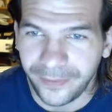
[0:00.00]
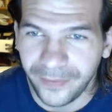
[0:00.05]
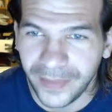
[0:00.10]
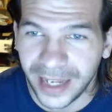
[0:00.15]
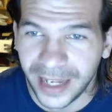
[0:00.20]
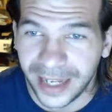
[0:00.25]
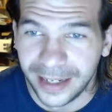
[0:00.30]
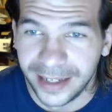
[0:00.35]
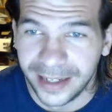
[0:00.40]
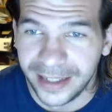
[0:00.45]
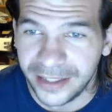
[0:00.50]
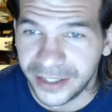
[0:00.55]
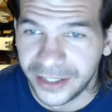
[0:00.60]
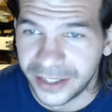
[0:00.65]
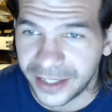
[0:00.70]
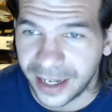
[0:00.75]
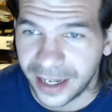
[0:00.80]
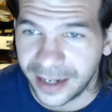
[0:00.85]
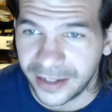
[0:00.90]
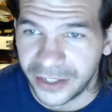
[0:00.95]
And he just
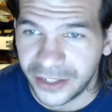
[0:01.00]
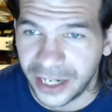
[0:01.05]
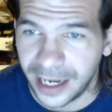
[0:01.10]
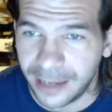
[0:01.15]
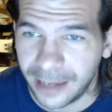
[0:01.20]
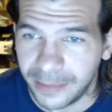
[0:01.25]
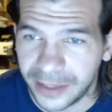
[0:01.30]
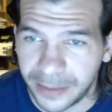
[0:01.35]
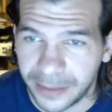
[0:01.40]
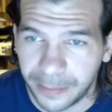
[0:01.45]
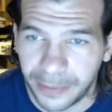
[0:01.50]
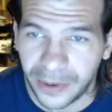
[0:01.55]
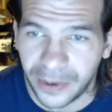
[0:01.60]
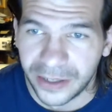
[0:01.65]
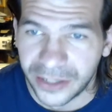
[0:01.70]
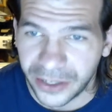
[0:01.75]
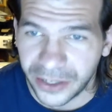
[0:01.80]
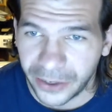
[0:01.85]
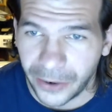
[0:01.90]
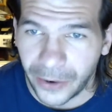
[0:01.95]
got a job as a
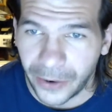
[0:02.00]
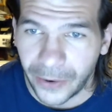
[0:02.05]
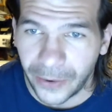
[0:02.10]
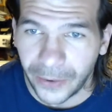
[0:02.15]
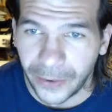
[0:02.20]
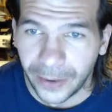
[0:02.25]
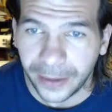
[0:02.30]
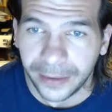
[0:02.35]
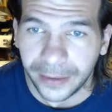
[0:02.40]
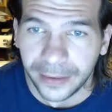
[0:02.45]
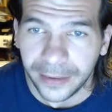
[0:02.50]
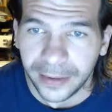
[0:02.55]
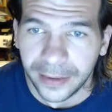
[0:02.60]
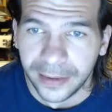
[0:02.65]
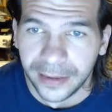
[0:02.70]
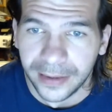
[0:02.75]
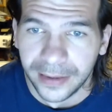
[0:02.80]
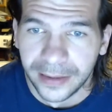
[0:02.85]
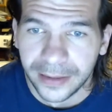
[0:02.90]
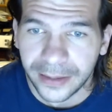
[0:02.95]
prison guard.
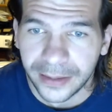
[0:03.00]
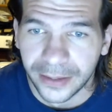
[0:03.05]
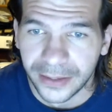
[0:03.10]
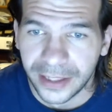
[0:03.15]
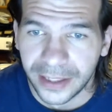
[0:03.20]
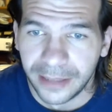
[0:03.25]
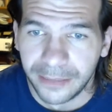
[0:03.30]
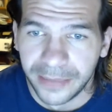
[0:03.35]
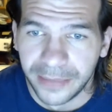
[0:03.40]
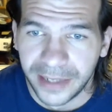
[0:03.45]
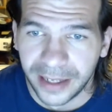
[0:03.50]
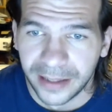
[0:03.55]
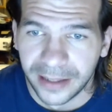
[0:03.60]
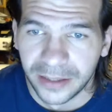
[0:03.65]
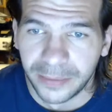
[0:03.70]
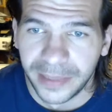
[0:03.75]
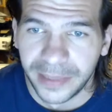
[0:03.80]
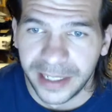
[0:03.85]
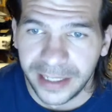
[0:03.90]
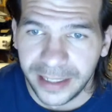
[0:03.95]
So something tells
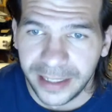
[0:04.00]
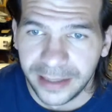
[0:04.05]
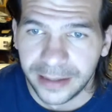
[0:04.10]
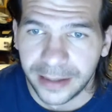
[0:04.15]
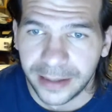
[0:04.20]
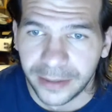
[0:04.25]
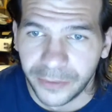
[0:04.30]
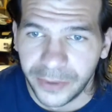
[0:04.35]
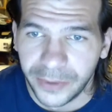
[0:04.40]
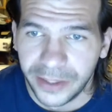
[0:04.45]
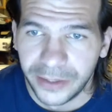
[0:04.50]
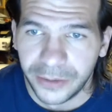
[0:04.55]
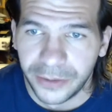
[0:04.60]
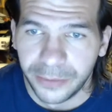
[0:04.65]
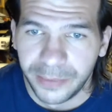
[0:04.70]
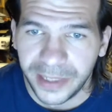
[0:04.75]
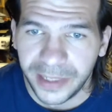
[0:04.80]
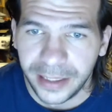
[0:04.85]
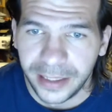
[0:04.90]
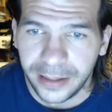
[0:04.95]
me he's going to
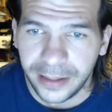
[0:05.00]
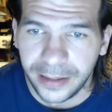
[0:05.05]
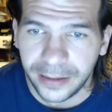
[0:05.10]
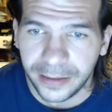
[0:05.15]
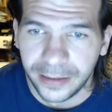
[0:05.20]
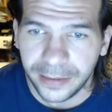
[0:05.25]
be